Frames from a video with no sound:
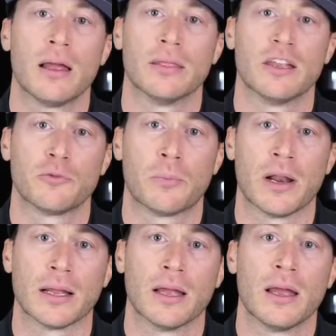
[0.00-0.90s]
this
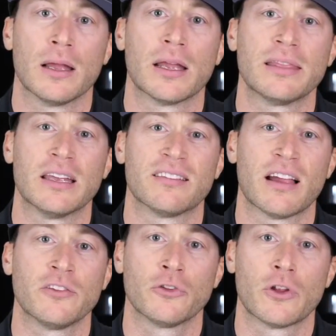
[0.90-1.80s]
spring. Get the
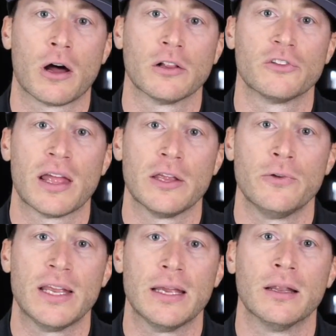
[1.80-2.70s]
essential knowledge that you
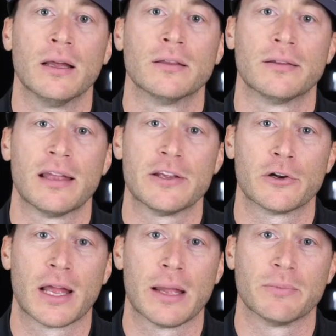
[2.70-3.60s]
need to take your
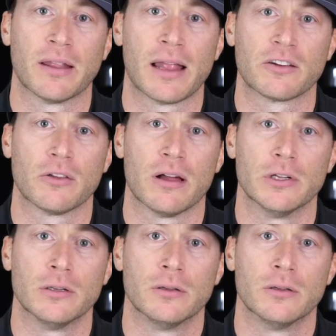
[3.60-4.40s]
game to the next level.